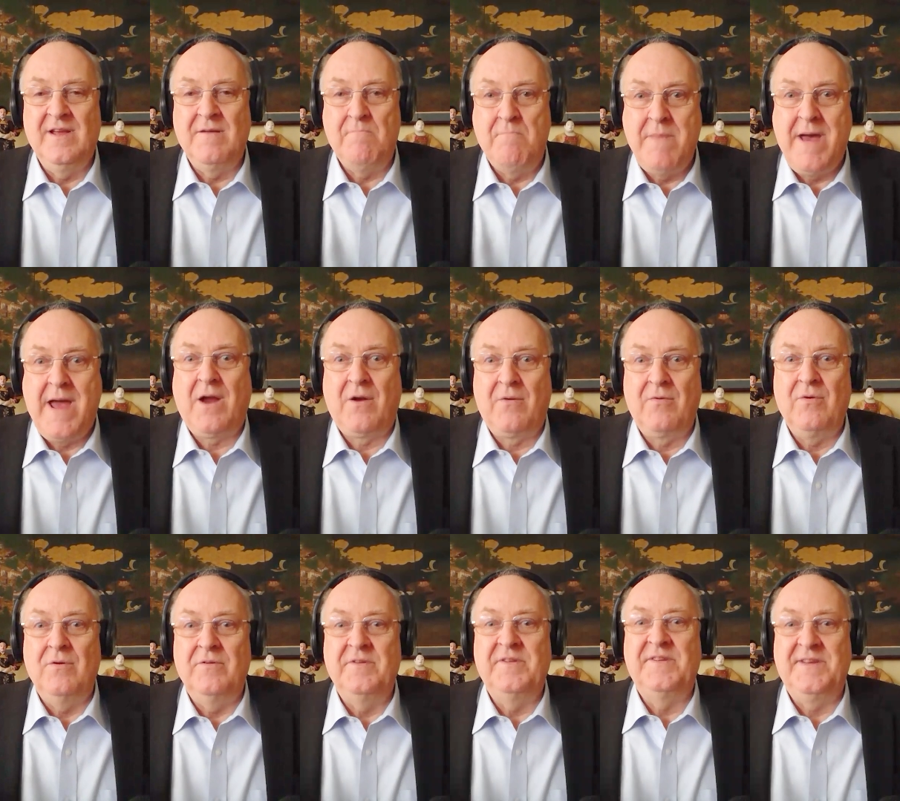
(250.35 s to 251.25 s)
macro
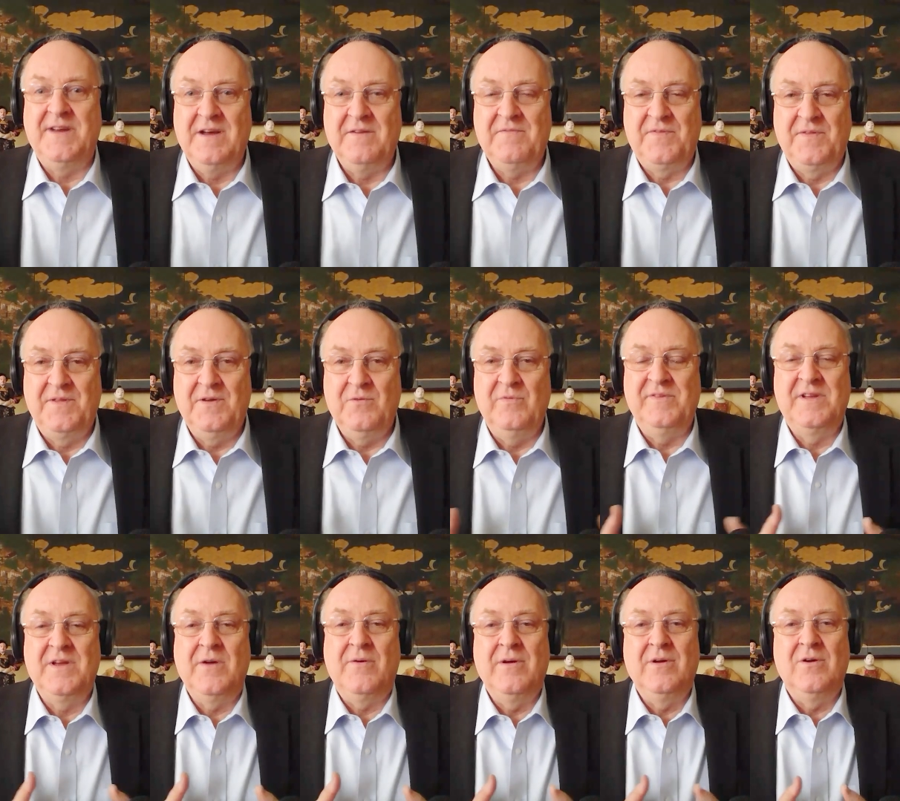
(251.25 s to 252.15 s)
stuff that was
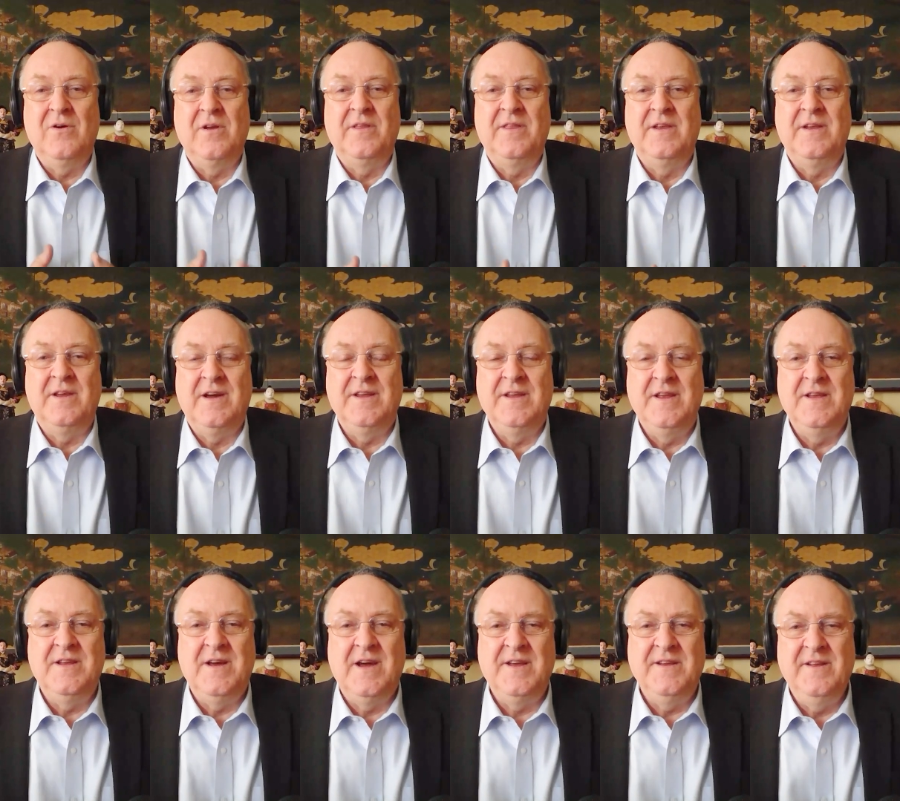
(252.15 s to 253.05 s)
going on in the
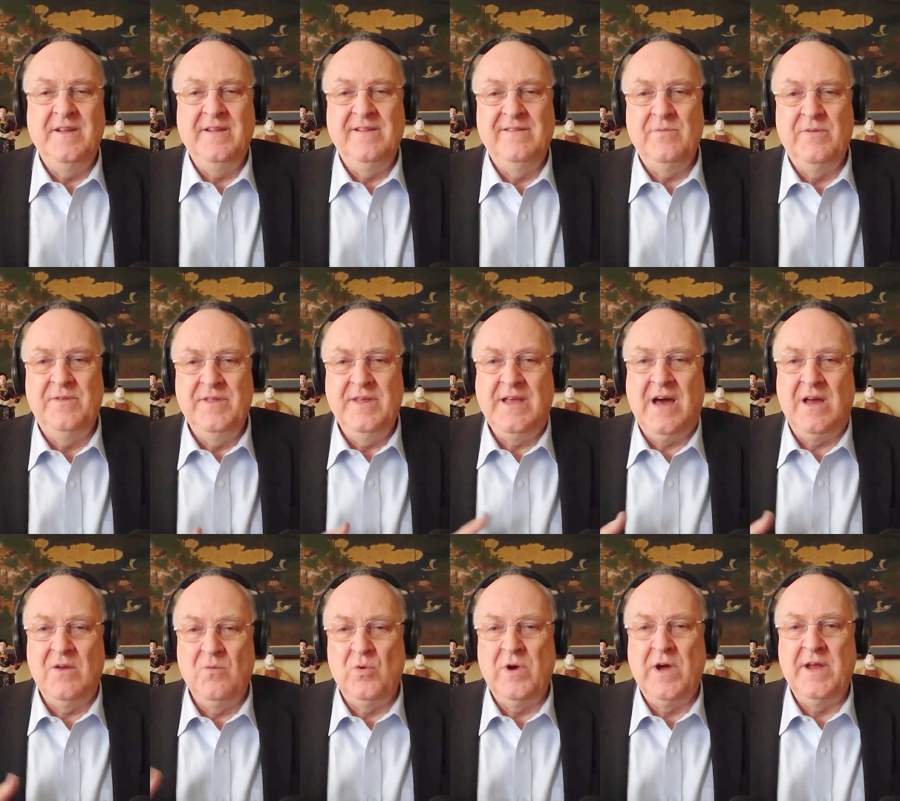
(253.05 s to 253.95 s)
1990s with the
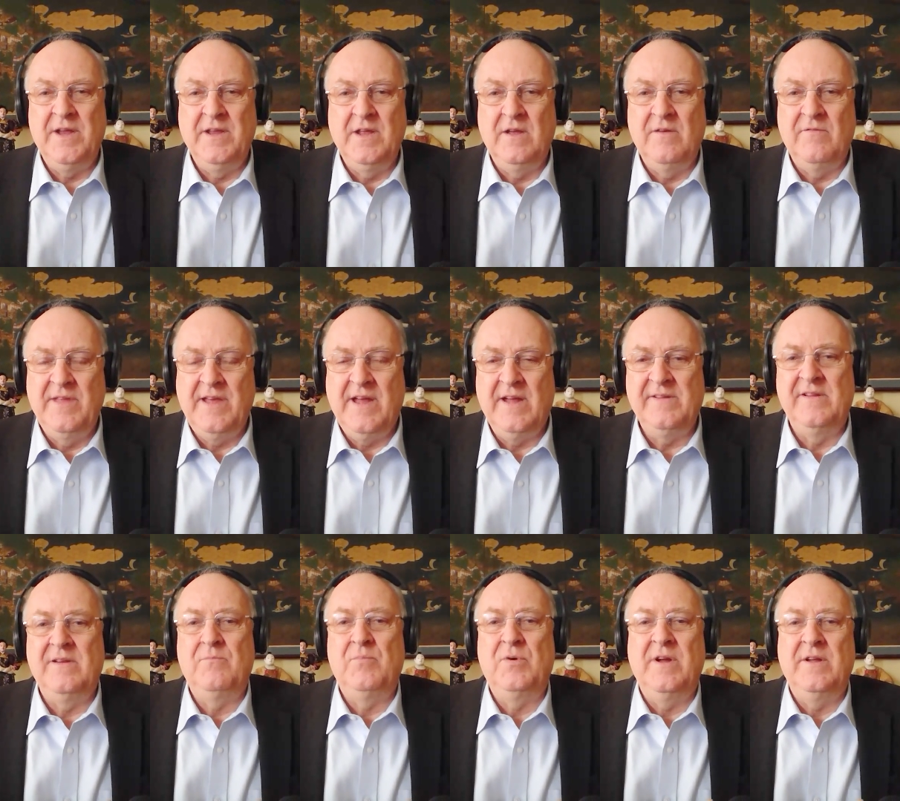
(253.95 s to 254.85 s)
unwinding of the asset
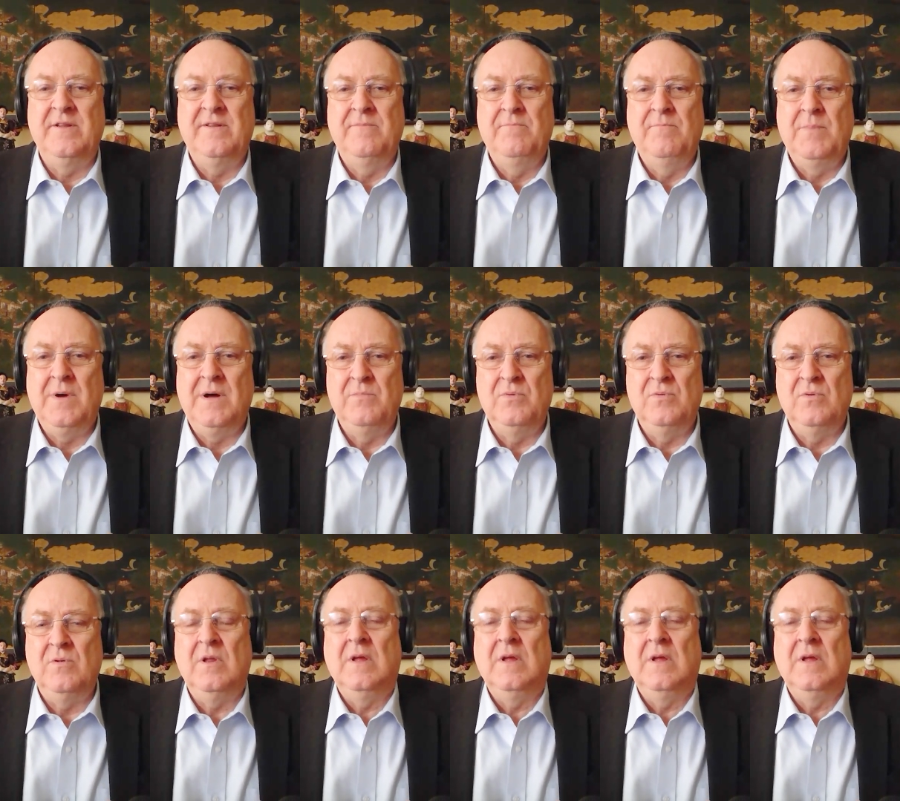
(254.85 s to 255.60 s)
price bubble